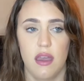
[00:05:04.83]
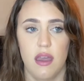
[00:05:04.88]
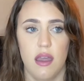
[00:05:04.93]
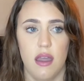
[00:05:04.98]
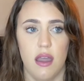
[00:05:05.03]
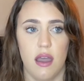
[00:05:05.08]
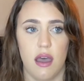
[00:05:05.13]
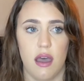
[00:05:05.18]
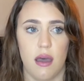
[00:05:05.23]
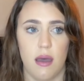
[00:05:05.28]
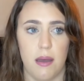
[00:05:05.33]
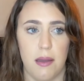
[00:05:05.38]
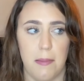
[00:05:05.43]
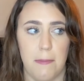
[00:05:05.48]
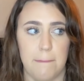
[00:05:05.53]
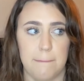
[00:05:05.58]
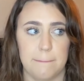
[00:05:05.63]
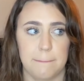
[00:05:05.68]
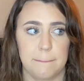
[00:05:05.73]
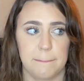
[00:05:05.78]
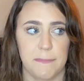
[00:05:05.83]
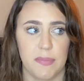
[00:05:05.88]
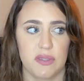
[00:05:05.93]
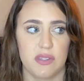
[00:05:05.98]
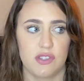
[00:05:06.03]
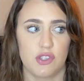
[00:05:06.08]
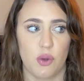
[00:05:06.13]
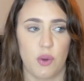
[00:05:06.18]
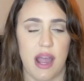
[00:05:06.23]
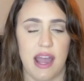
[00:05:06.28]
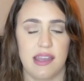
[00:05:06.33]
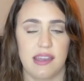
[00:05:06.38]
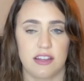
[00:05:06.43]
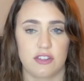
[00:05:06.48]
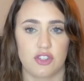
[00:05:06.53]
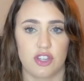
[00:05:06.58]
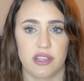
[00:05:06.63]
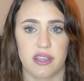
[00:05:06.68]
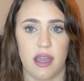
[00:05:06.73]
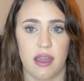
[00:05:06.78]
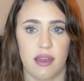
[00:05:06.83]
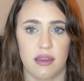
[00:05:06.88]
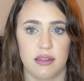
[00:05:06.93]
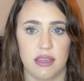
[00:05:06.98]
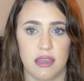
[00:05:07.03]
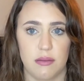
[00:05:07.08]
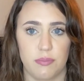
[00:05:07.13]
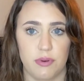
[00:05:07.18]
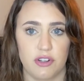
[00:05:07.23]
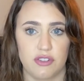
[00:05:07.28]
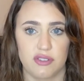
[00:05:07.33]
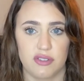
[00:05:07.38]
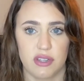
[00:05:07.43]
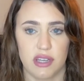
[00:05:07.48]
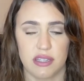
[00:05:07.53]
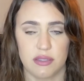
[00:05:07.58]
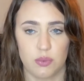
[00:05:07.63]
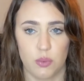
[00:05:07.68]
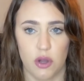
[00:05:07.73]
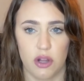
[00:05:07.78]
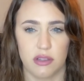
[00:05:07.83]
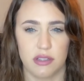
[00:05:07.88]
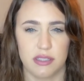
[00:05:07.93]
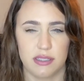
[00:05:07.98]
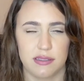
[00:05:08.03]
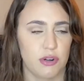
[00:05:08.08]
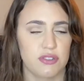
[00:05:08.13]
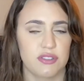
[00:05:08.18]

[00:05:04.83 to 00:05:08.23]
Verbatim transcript: Um, so I actually got a personalized wallet,